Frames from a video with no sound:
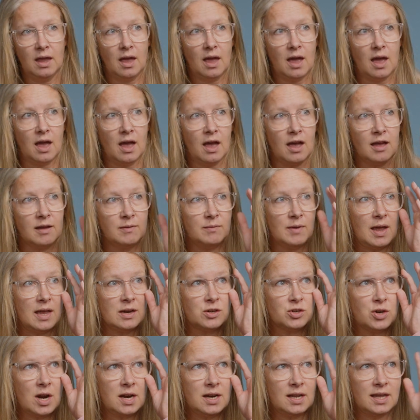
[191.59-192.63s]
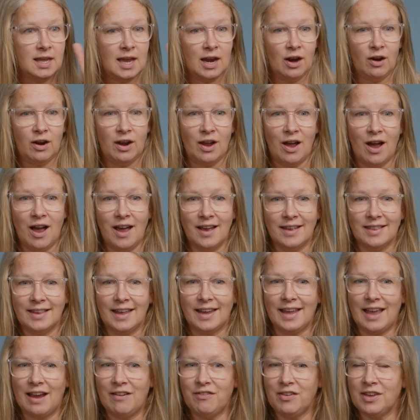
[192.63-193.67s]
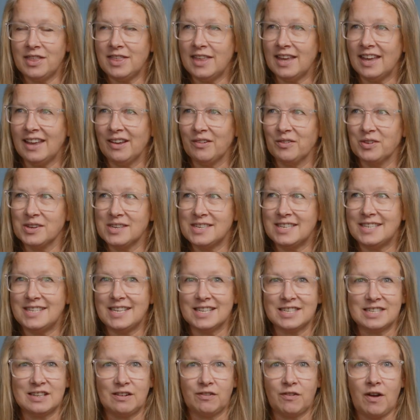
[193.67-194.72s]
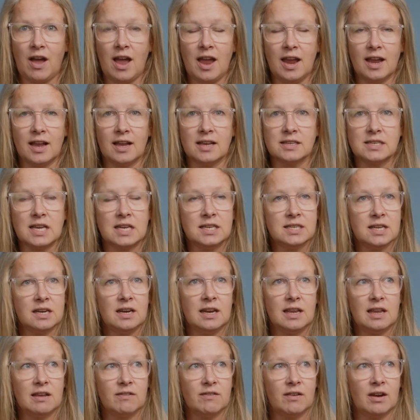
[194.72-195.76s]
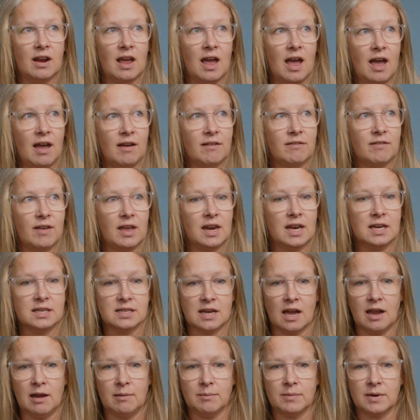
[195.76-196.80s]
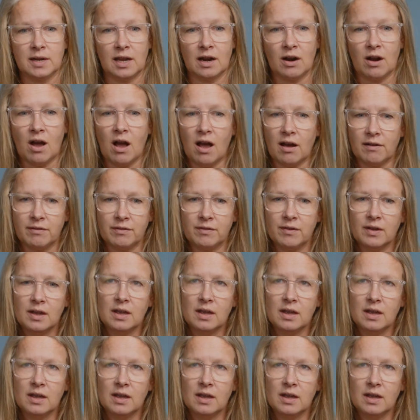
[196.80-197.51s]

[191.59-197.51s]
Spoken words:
and tried to carry on like everything was just fine because I didn't even have any time to get off.